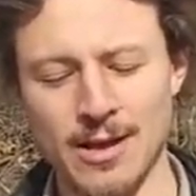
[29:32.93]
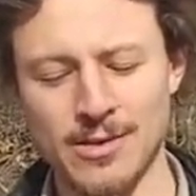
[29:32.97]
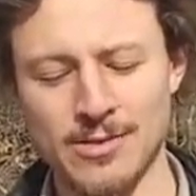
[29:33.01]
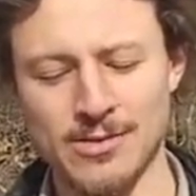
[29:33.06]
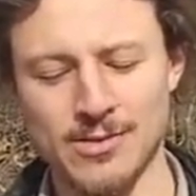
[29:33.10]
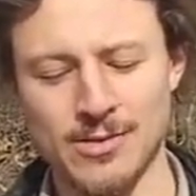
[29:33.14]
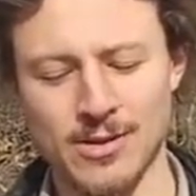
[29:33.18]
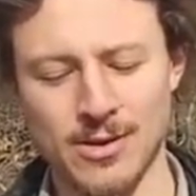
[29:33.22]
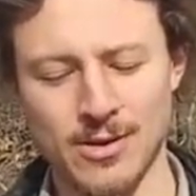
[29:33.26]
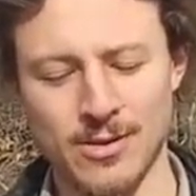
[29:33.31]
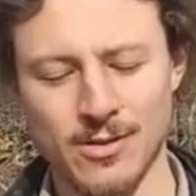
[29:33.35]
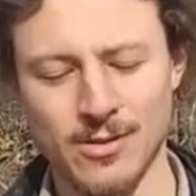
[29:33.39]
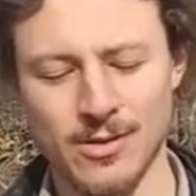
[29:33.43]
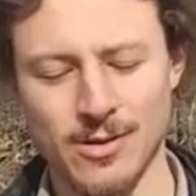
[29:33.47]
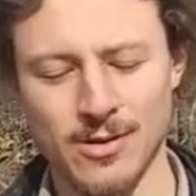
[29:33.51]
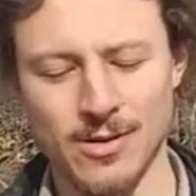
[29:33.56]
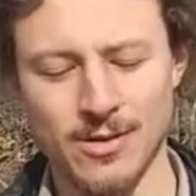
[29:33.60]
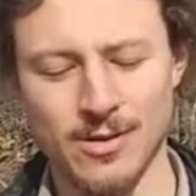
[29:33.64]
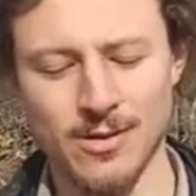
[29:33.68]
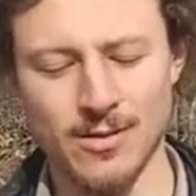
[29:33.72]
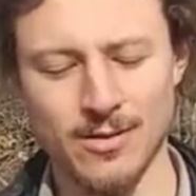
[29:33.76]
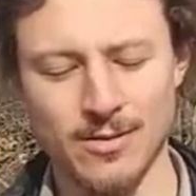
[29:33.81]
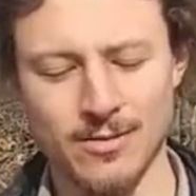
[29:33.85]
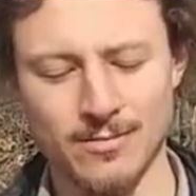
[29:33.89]
So
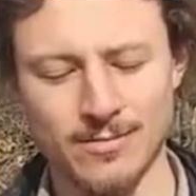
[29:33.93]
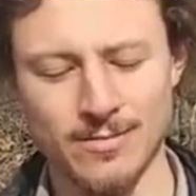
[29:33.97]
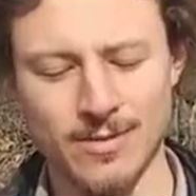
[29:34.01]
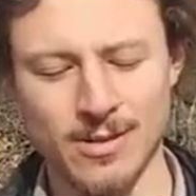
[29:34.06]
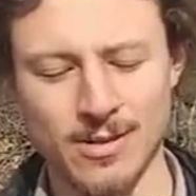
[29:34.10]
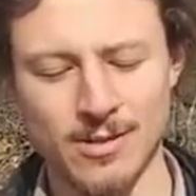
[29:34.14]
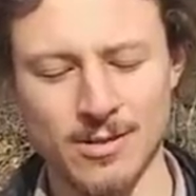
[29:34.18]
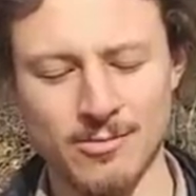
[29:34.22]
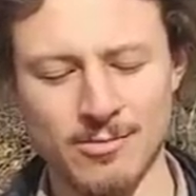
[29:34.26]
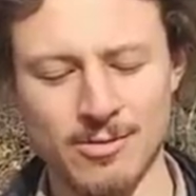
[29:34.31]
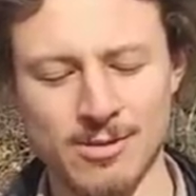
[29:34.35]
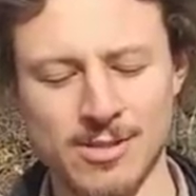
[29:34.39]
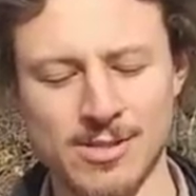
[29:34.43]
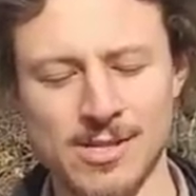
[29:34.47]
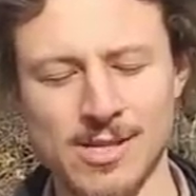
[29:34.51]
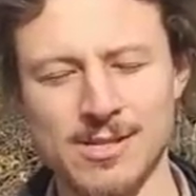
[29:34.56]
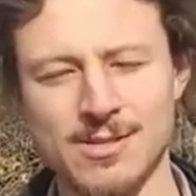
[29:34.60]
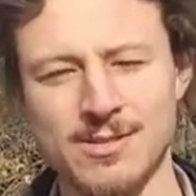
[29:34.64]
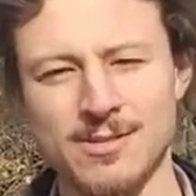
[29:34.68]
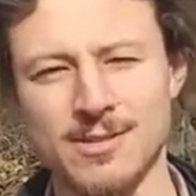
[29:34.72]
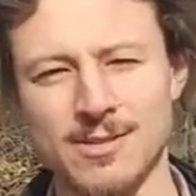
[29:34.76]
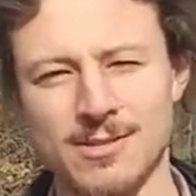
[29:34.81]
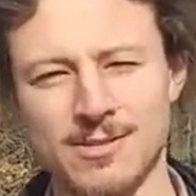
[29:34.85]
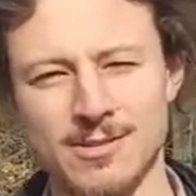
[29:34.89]
the
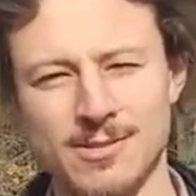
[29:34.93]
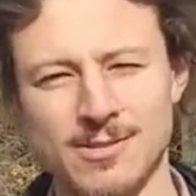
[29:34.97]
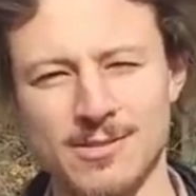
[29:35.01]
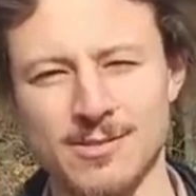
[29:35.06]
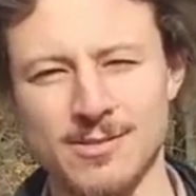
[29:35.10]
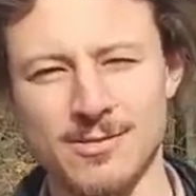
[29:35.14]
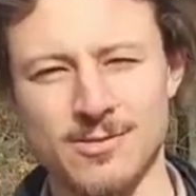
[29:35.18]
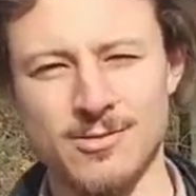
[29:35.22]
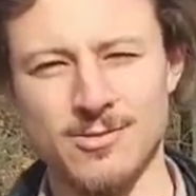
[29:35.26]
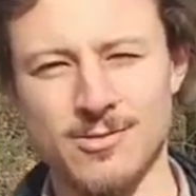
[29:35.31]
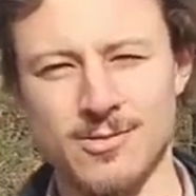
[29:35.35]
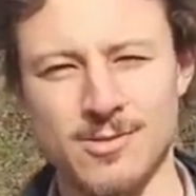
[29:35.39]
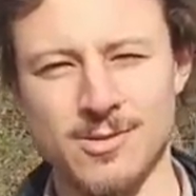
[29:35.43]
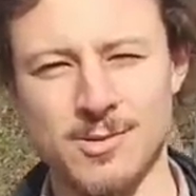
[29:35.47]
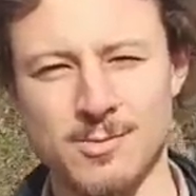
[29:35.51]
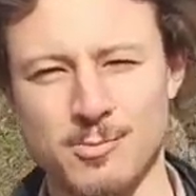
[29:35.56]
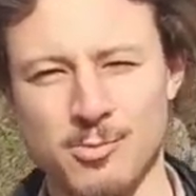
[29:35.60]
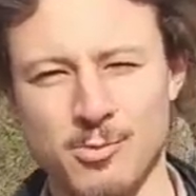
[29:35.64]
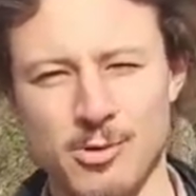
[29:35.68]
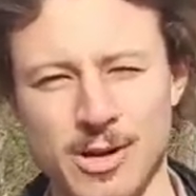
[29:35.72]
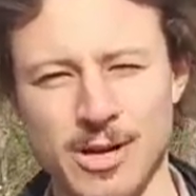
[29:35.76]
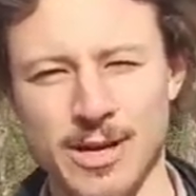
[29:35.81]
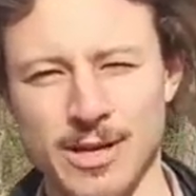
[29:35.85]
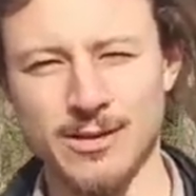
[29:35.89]
resistance
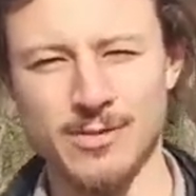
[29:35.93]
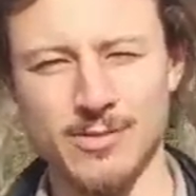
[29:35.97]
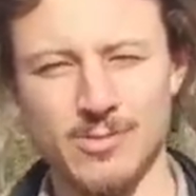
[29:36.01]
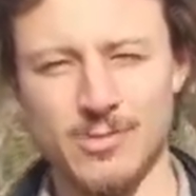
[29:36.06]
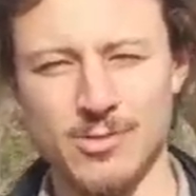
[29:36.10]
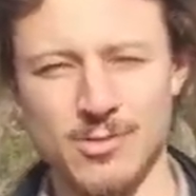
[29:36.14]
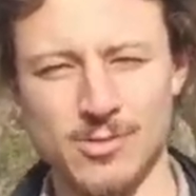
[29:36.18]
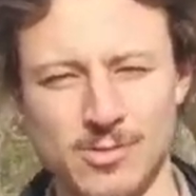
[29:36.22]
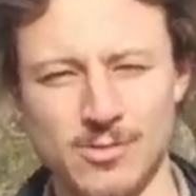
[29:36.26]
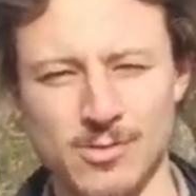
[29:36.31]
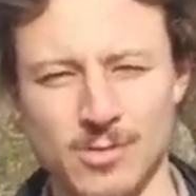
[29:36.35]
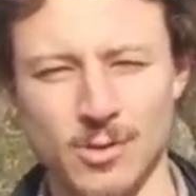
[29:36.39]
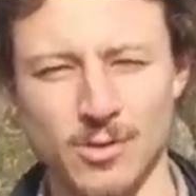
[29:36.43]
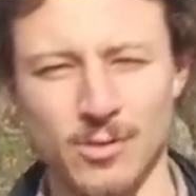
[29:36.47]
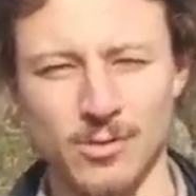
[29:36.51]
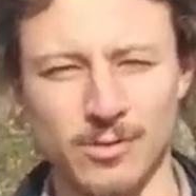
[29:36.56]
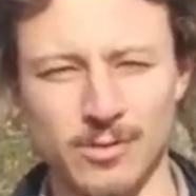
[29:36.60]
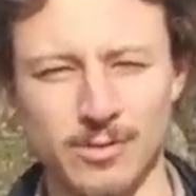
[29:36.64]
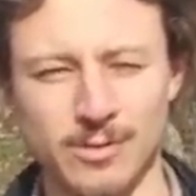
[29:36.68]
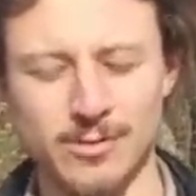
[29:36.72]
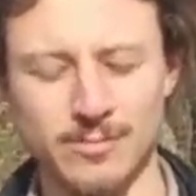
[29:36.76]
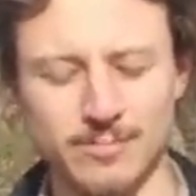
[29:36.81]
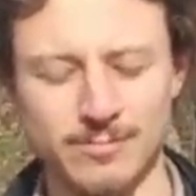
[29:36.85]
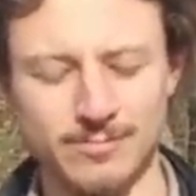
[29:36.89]
spring just
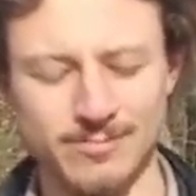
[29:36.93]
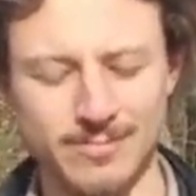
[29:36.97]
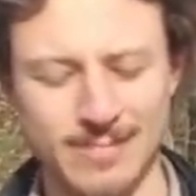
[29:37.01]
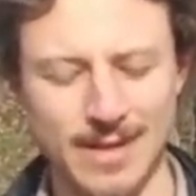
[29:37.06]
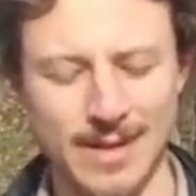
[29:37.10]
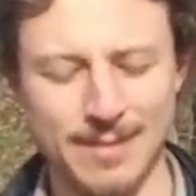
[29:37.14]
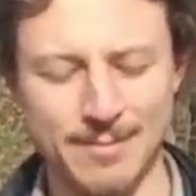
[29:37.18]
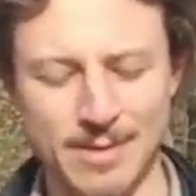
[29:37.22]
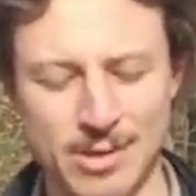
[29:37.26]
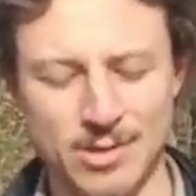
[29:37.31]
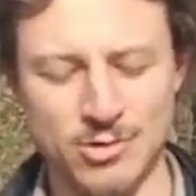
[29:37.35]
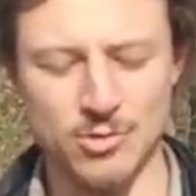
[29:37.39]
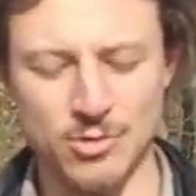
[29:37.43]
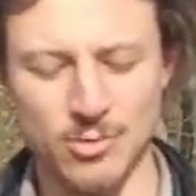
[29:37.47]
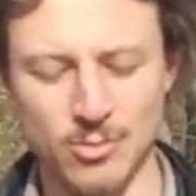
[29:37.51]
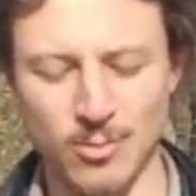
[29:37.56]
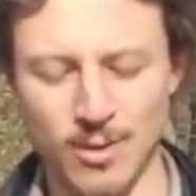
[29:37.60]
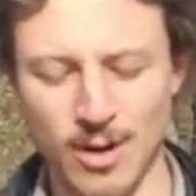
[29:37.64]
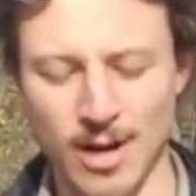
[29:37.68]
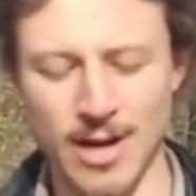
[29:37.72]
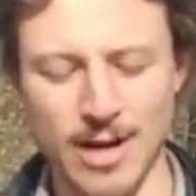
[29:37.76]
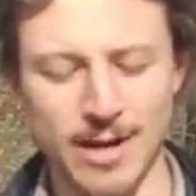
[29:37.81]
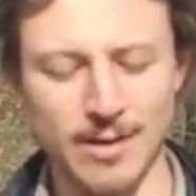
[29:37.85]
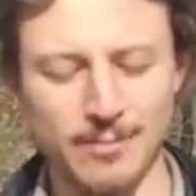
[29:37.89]
totally, I'm not sure
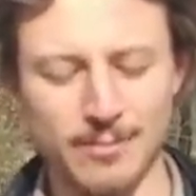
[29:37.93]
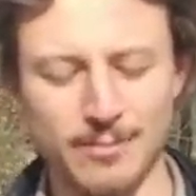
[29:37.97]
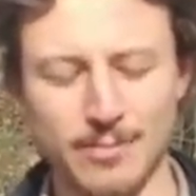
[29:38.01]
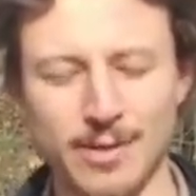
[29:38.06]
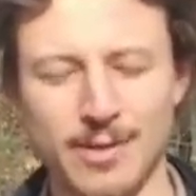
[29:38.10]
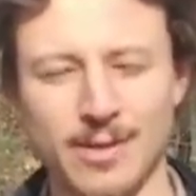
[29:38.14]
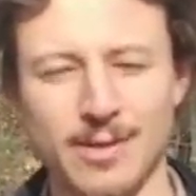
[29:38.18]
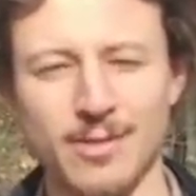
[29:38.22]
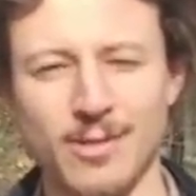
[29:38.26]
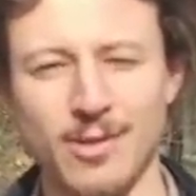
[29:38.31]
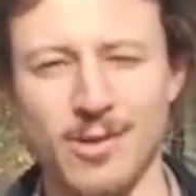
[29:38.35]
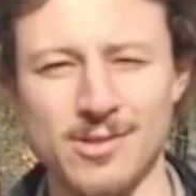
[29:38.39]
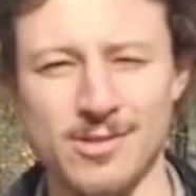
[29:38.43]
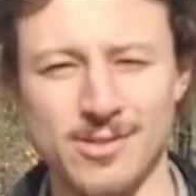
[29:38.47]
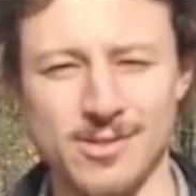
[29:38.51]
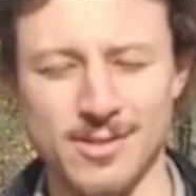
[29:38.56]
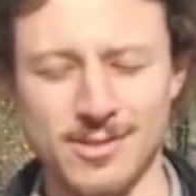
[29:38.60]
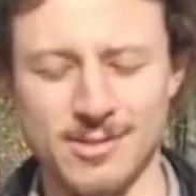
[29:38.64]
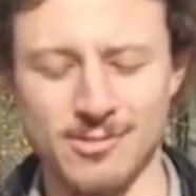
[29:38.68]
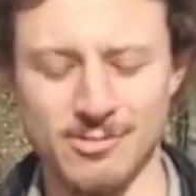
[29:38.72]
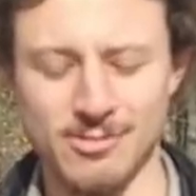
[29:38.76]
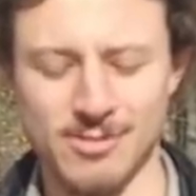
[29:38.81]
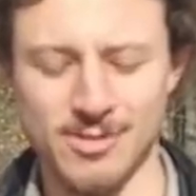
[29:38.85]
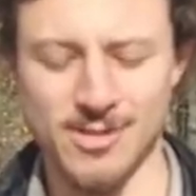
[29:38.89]
why, but it lost
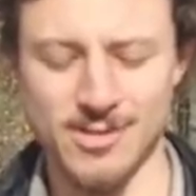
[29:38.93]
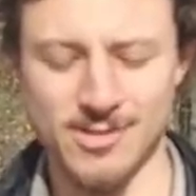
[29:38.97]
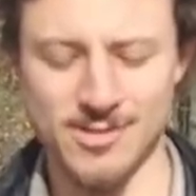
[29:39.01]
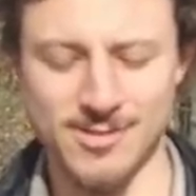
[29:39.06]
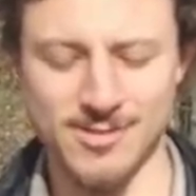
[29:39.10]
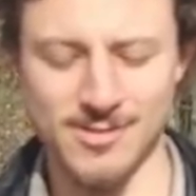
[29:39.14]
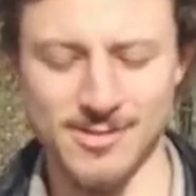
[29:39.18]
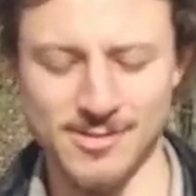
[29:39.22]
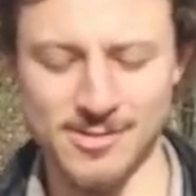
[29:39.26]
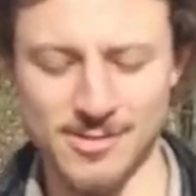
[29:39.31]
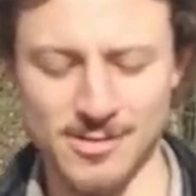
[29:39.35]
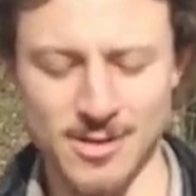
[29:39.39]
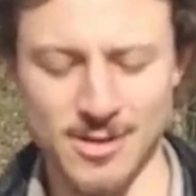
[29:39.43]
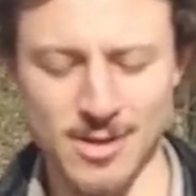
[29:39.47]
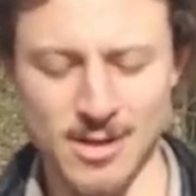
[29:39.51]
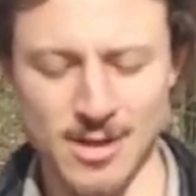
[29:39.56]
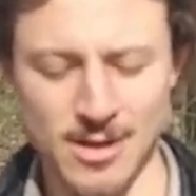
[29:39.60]
its resistance.